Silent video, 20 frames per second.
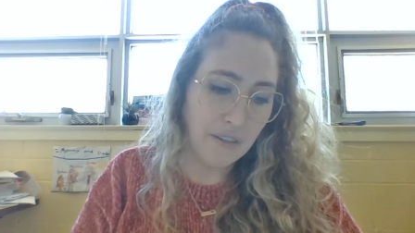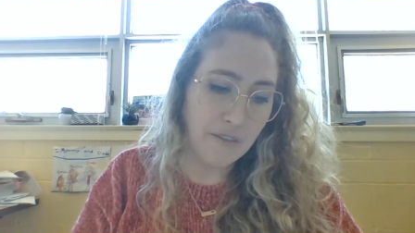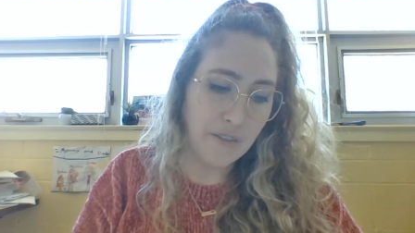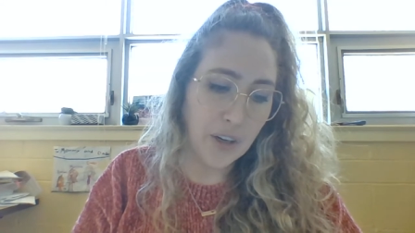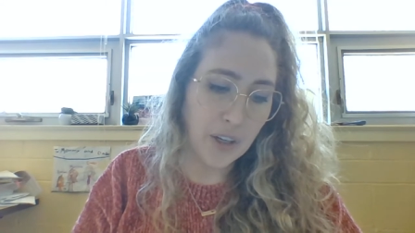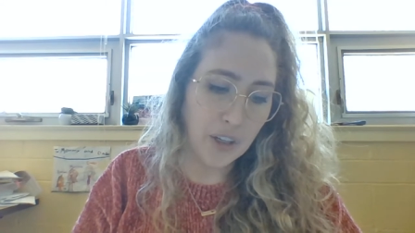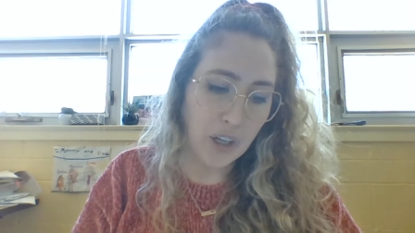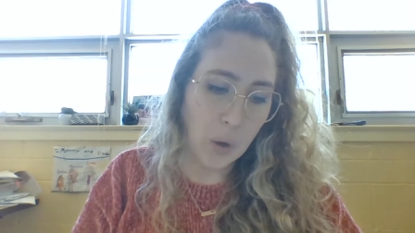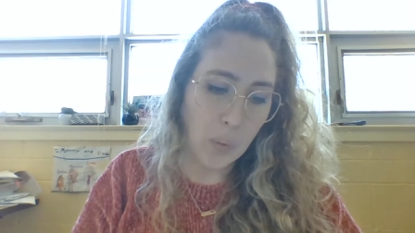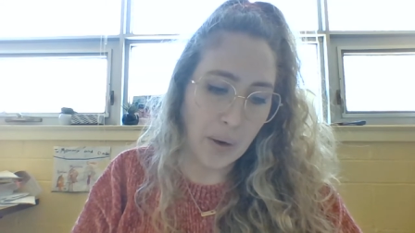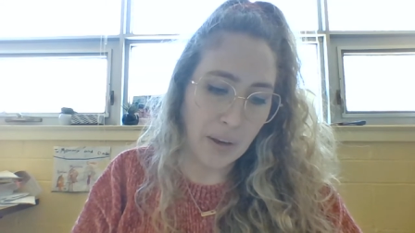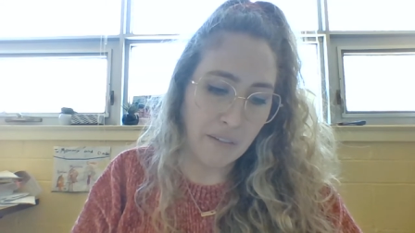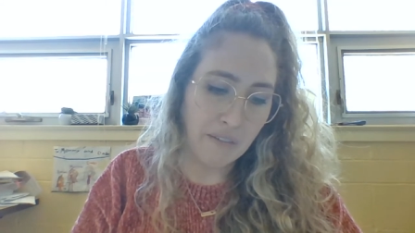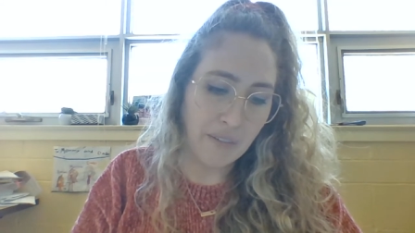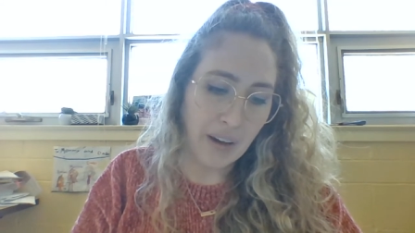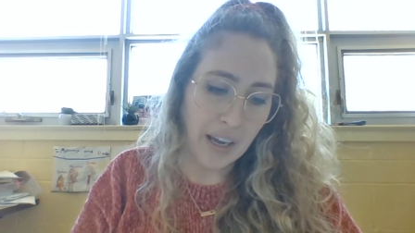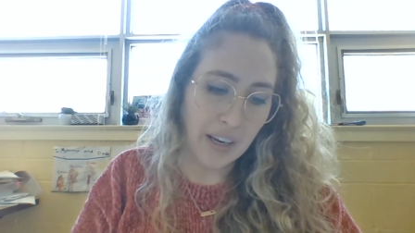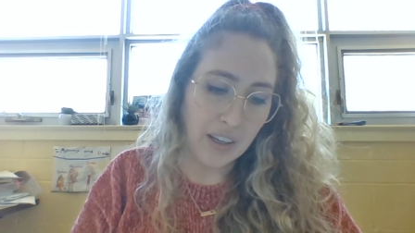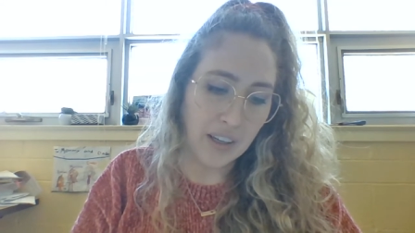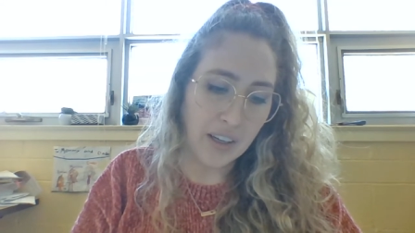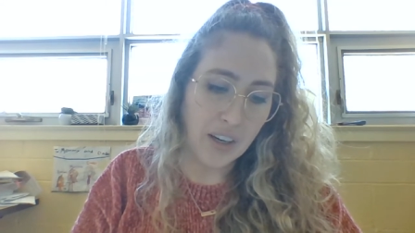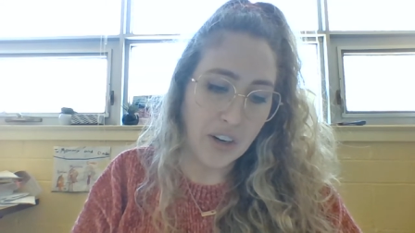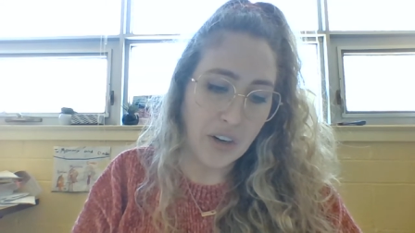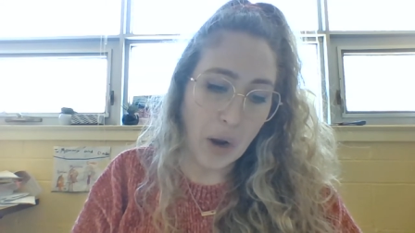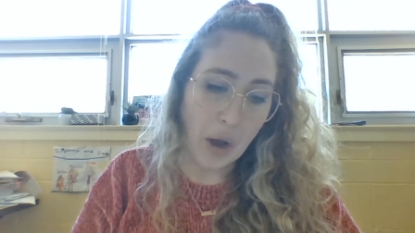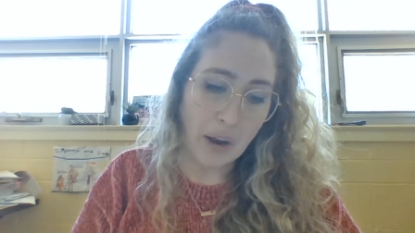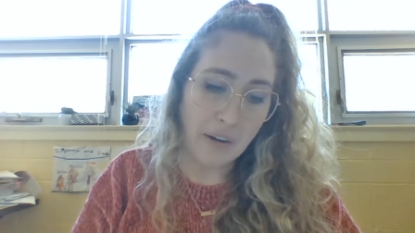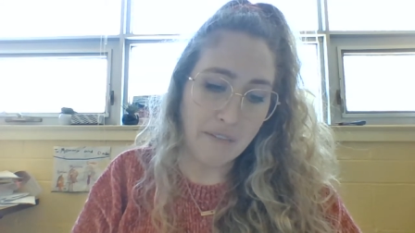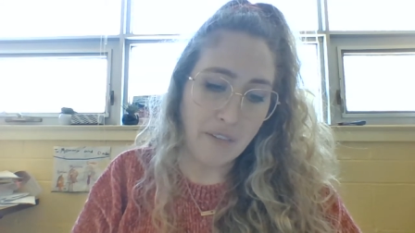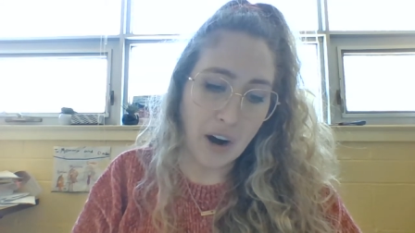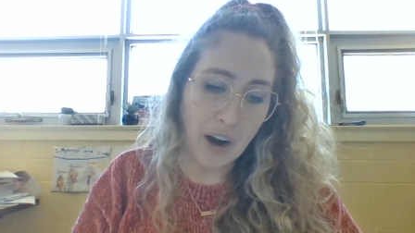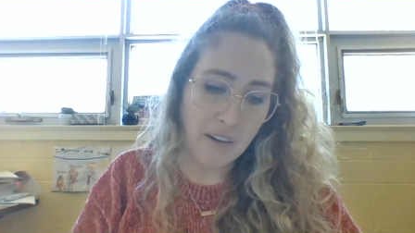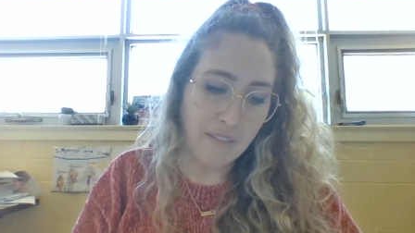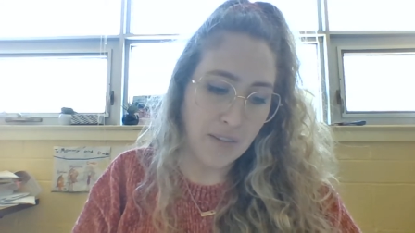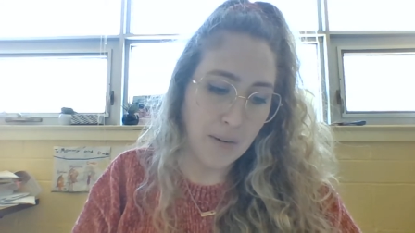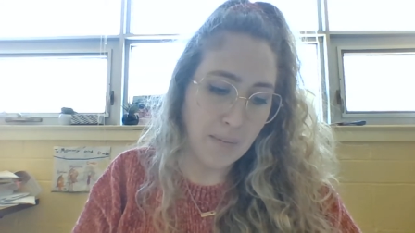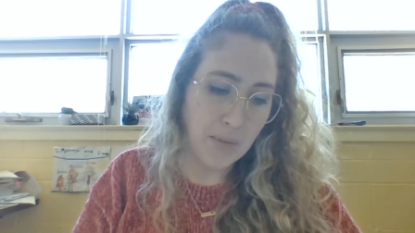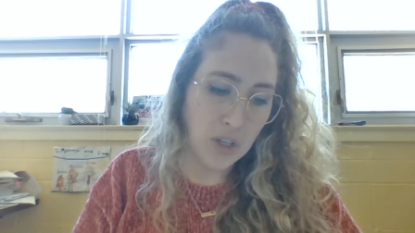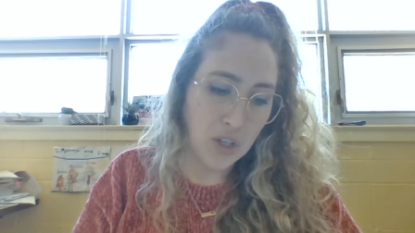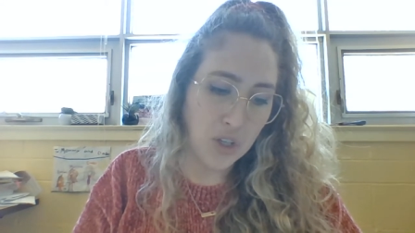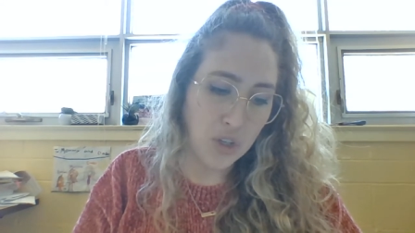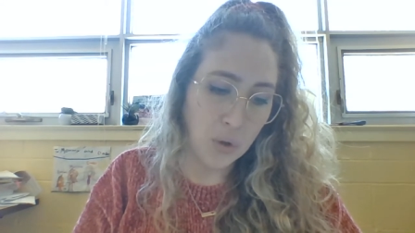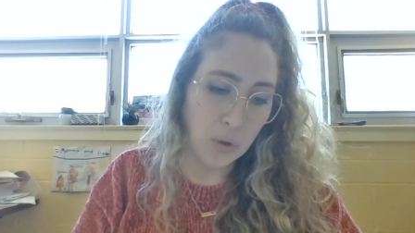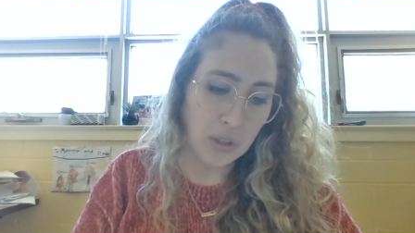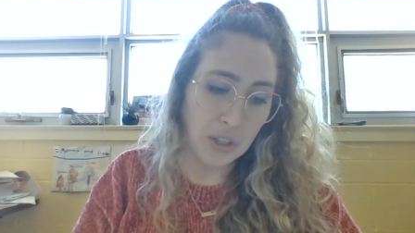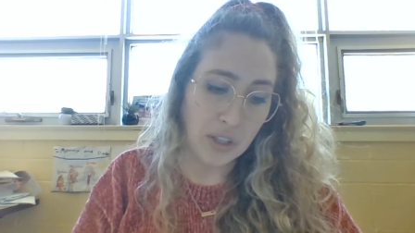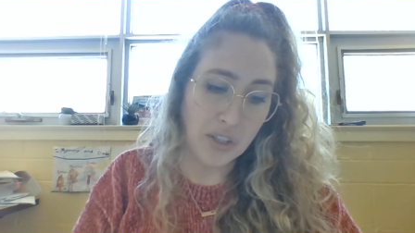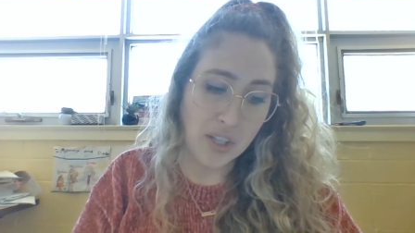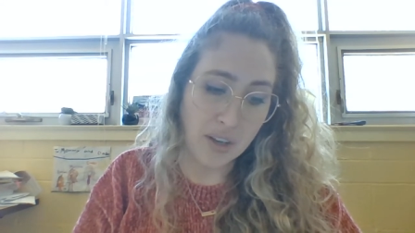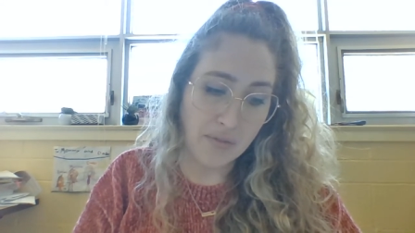foot going fighter, not far from the shoulders